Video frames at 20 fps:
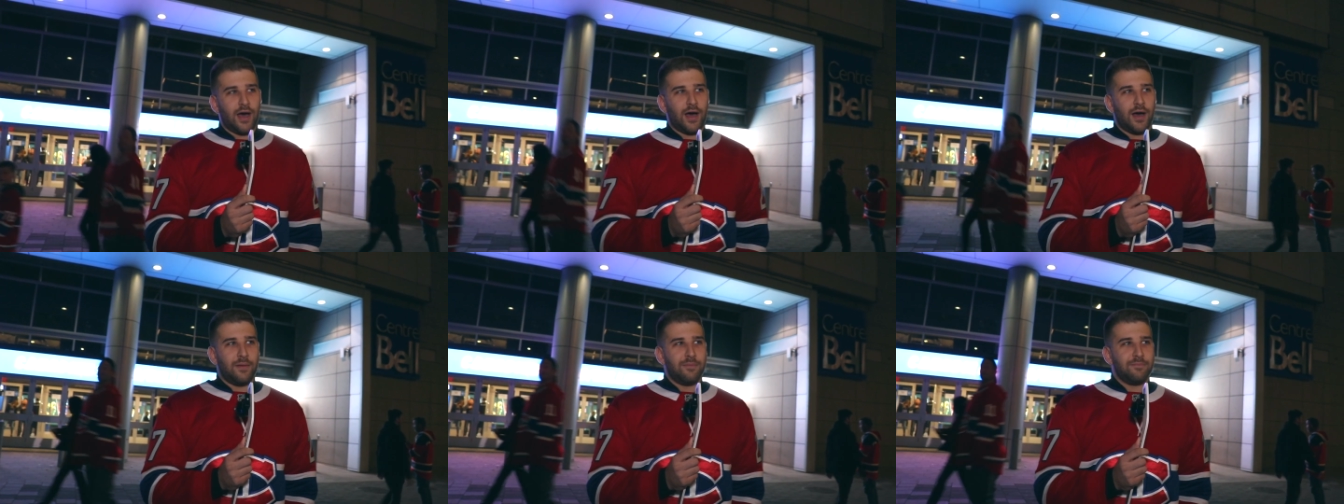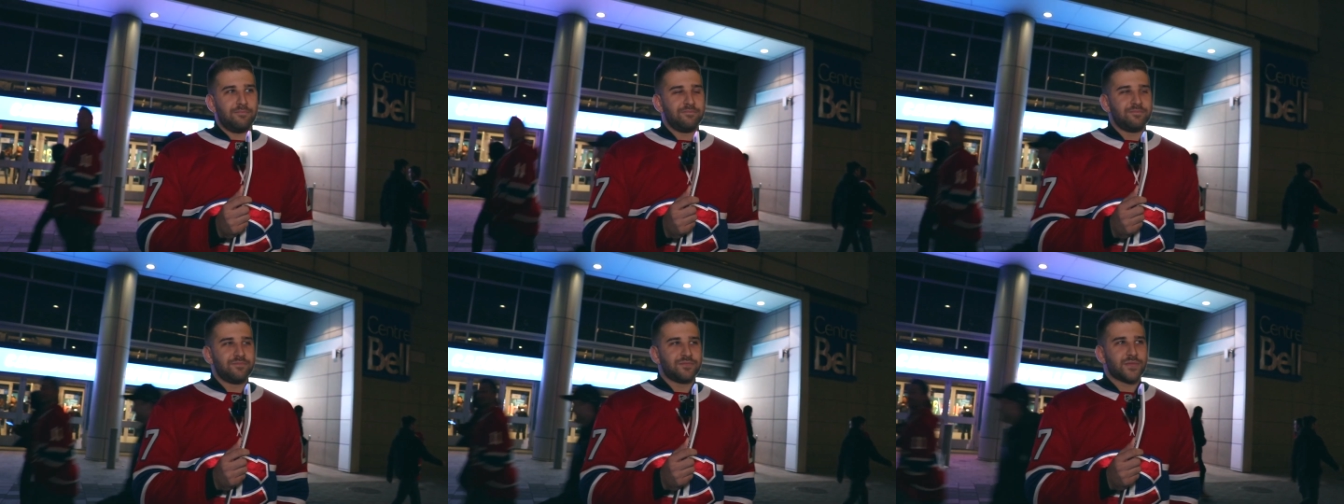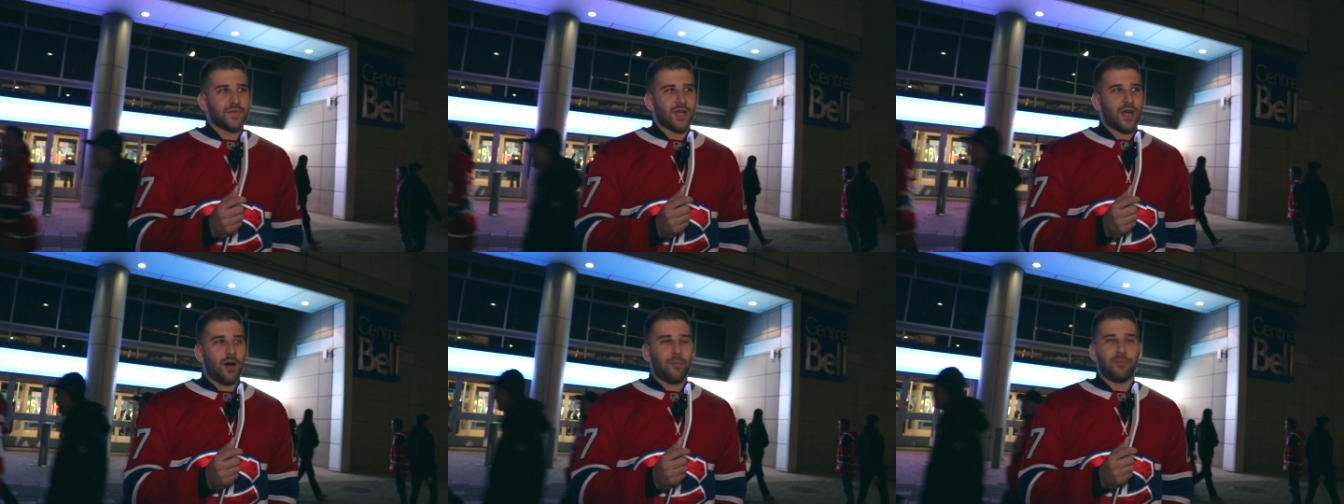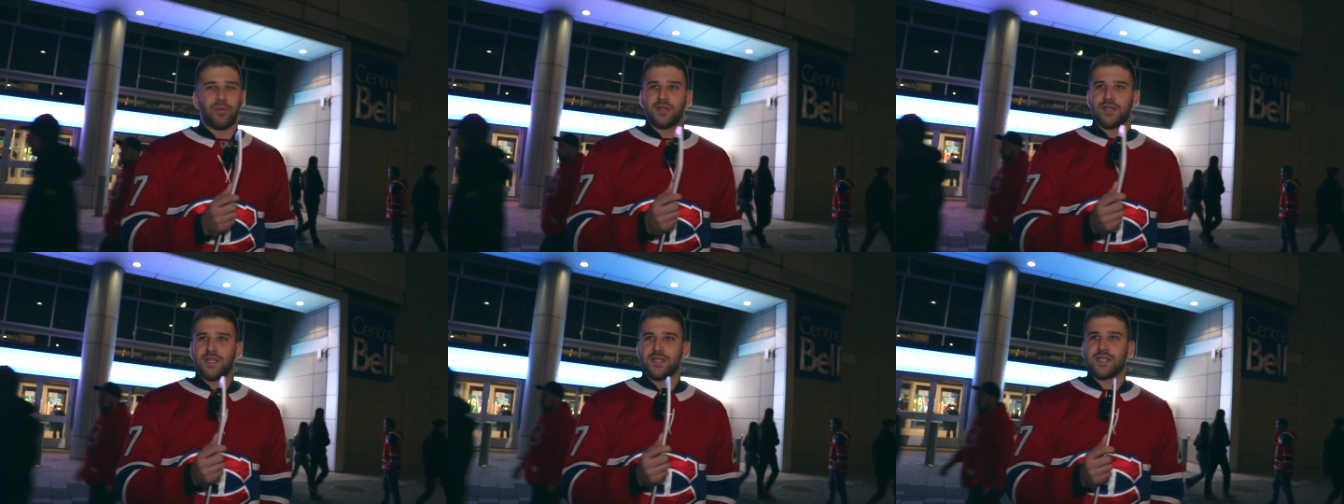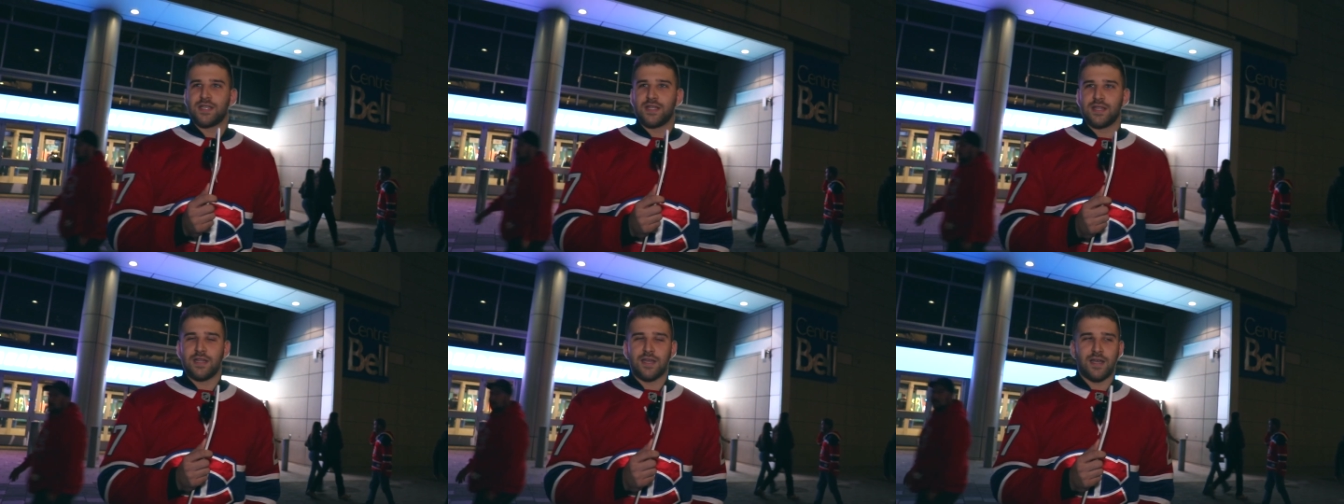Um, I'll put
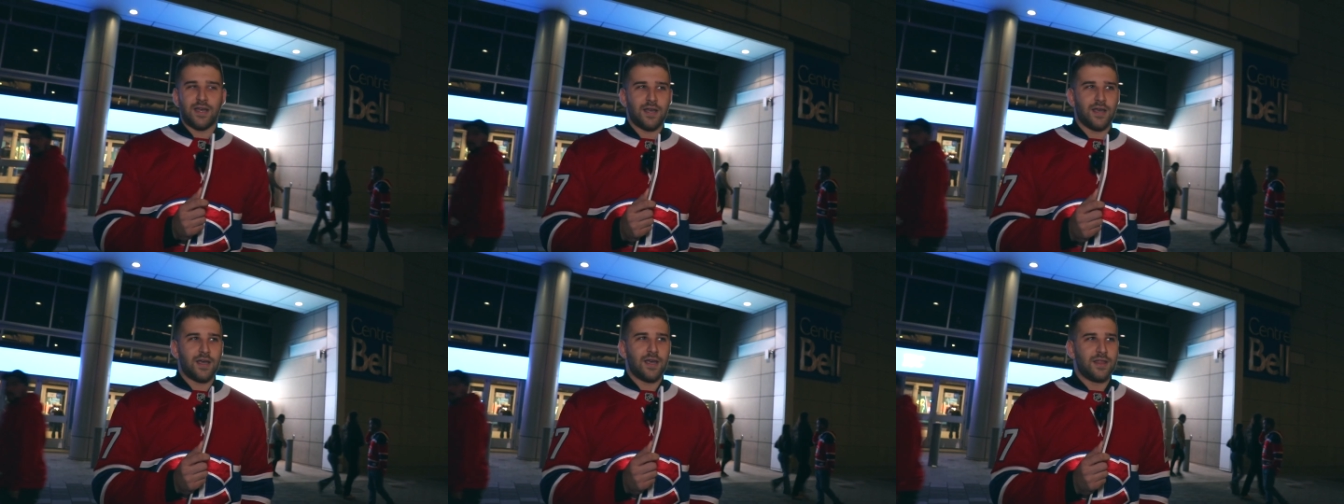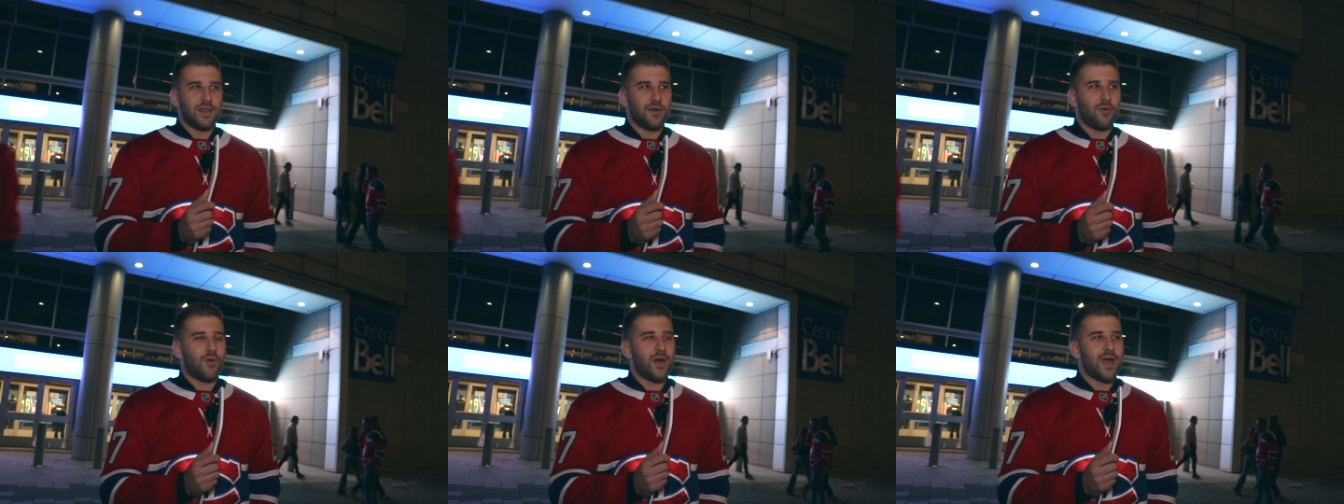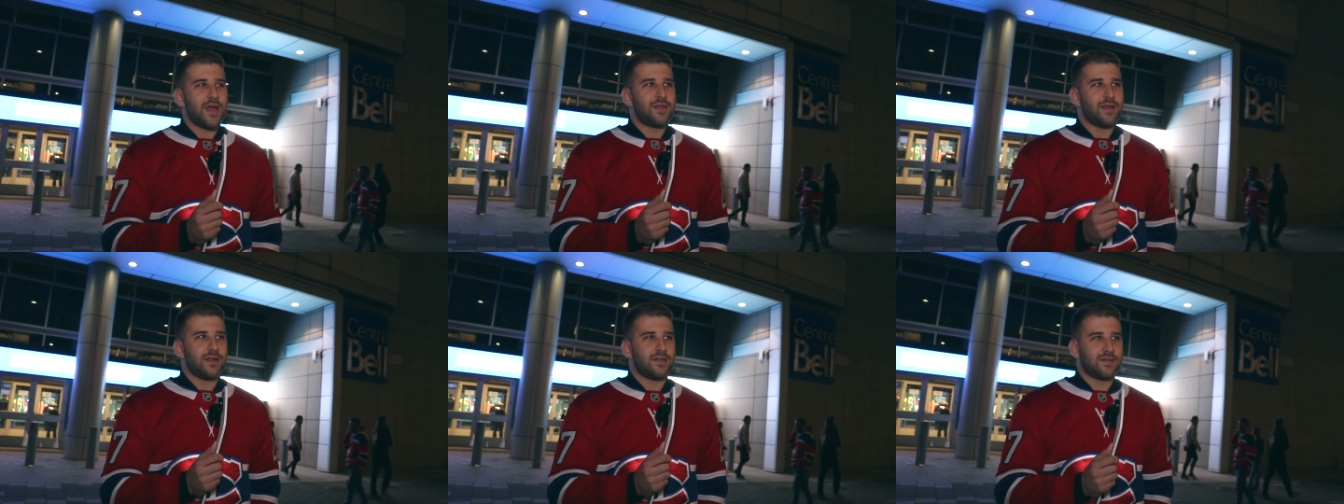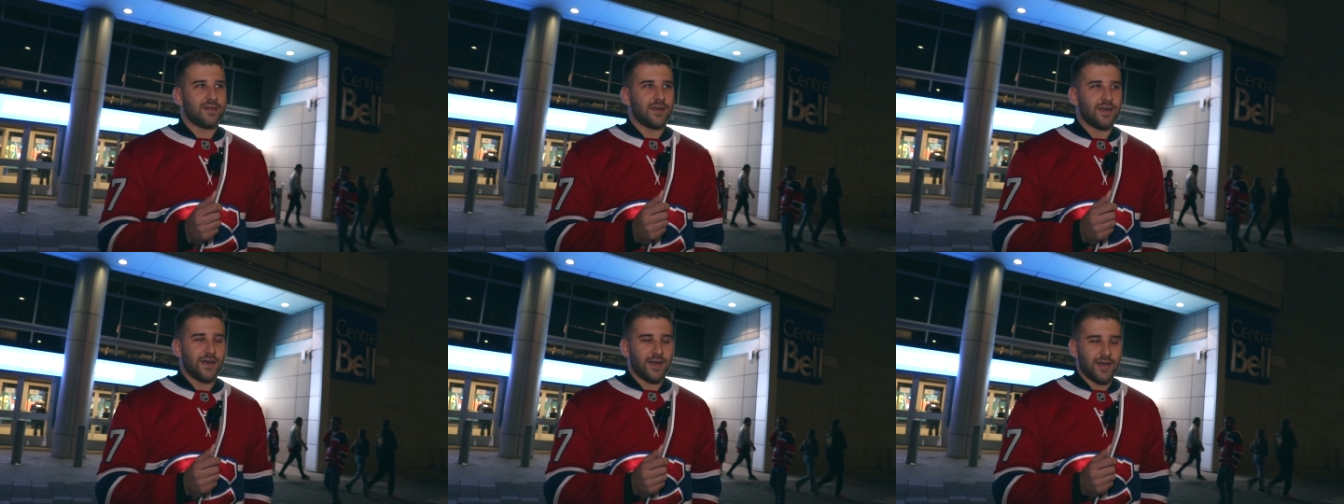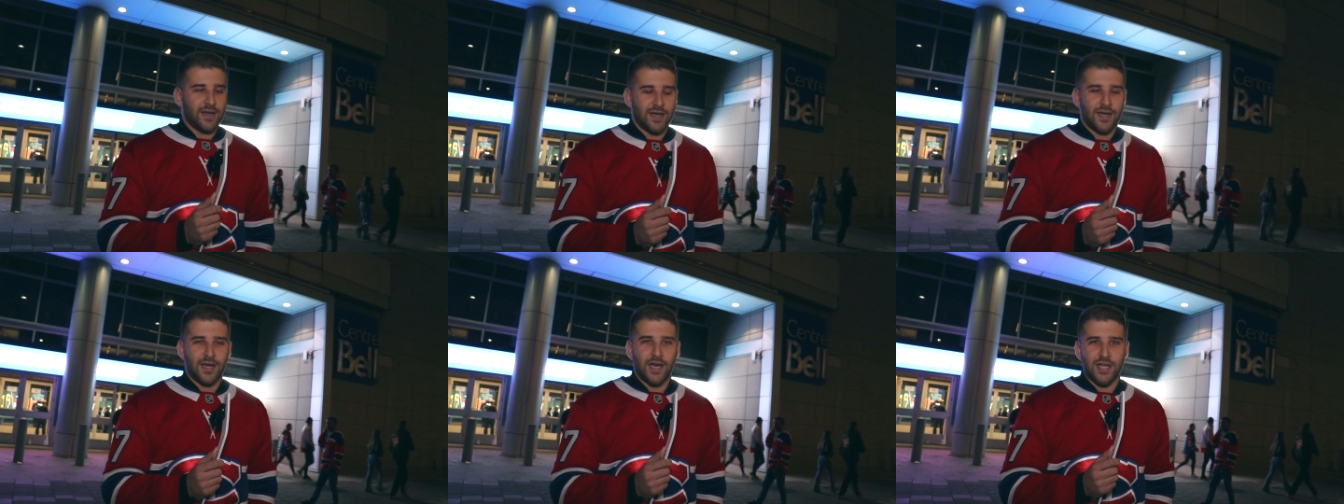this in the in the way that uh,